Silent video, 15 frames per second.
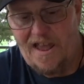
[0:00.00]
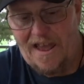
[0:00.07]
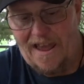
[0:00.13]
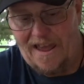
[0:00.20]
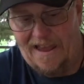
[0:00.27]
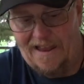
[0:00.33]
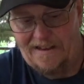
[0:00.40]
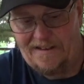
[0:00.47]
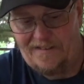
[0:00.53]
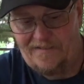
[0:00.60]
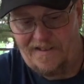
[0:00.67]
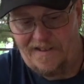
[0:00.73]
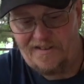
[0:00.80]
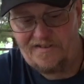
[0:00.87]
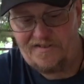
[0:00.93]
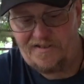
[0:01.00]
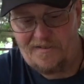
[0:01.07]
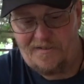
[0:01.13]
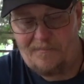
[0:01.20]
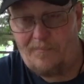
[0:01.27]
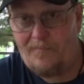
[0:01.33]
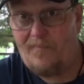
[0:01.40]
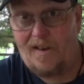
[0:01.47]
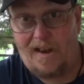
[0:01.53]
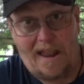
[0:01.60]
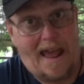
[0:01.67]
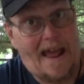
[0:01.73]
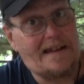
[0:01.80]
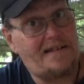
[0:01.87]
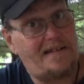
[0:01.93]
and this
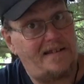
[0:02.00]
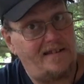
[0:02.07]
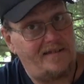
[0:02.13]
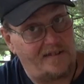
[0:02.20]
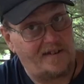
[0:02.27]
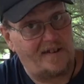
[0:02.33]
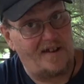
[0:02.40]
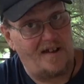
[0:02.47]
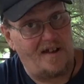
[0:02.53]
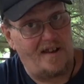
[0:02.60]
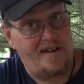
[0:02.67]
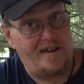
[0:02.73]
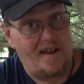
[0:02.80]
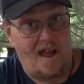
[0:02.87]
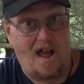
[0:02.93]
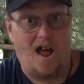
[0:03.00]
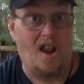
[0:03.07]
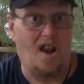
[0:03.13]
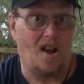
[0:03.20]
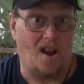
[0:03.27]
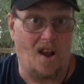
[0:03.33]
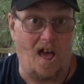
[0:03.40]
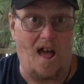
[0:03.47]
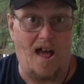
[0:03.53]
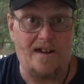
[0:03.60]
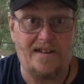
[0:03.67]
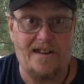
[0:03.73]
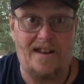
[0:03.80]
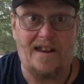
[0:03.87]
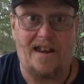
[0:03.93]
lightened the gun a lot.
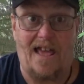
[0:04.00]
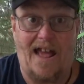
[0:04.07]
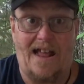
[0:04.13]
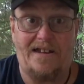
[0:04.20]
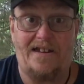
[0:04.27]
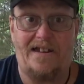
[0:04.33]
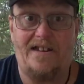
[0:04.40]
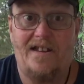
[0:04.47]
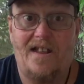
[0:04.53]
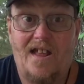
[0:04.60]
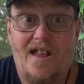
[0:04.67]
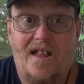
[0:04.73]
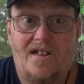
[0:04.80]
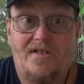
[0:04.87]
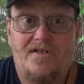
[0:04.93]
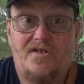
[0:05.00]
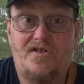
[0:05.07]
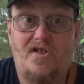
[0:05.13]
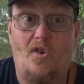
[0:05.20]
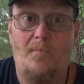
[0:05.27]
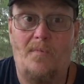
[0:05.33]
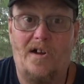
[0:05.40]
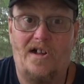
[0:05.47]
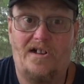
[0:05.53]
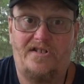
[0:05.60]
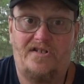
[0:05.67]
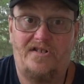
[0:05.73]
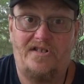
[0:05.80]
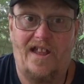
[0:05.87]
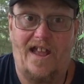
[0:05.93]
It lightened it so
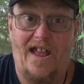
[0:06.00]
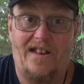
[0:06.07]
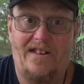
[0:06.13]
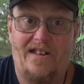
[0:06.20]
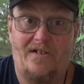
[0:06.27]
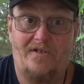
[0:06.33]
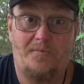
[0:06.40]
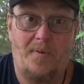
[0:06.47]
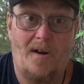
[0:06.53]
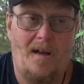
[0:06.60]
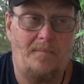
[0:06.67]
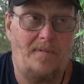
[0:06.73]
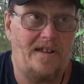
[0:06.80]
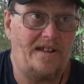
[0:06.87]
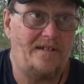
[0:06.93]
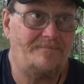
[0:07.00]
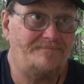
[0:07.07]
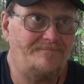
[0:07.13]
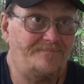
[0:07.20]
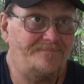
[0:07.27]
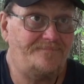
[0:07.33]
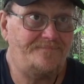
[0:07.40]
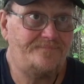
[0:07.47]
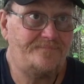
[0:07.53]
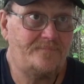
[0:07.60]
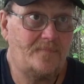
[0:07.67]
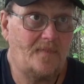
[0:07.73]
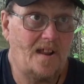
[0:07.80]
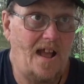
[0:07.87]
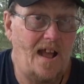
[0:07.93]
much that there's probably,
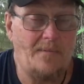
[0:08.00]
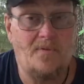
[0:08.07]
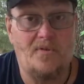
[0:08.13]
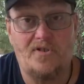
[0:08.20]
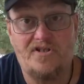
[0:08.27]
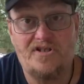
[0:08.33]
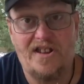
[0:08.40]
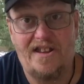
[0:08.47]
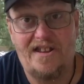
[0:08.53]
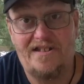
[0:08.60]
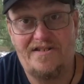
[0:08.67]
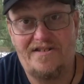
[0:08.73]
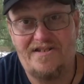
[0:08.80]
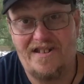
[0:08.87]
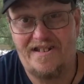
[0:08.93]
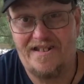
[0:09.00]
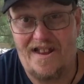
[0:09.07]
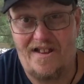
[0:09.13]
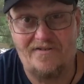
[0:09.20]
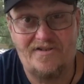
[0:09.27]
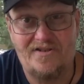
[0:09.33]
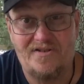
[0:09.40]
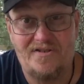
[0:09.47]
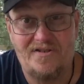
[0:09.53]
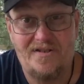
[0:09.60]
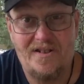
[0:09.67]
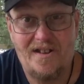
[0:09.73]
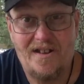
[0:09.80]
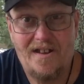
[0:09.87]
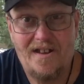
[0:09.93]
I'm going to say 6 ounces,
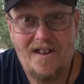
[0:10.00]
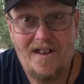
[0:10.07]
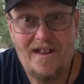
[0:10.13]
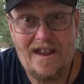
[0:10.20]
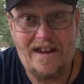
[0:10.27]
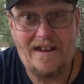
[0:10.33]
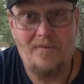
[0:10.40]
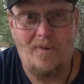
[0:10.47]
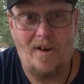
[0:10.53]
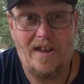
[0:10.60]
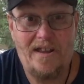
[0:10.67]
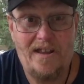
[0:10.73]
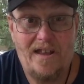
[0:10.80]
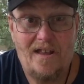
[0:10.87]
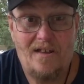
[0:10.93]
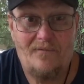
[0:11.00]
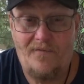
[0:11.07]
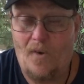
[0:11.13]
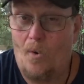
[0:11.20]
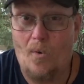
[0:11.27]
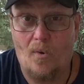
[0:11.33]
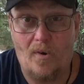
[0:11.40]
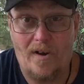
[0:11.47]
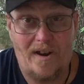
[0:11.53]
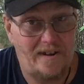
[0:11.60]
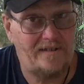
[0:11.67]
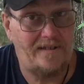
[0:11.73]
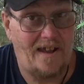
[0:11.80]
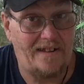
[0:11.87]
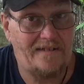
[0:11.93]
anyway, 4
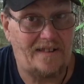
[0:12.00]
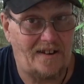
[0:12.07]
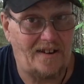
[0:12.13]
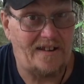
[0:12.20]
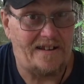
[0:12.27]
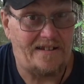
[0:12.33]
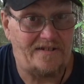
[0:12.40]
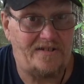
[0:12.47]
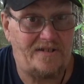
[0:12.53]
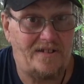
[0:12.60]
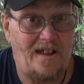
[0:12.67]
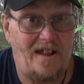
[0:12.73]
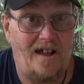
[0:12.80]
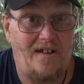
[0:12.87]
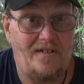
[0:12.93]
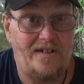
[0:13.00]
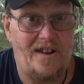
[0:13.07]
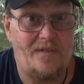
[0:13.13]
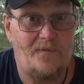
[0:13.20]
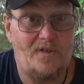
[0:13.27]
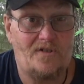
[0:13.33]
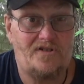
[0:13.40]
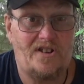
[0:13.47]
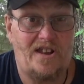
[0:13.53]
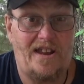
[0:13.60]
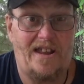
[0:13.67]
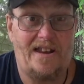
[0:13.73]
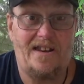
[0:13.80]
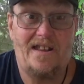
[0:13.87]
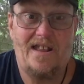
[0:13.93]
at the least, difference
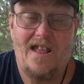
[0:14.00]
in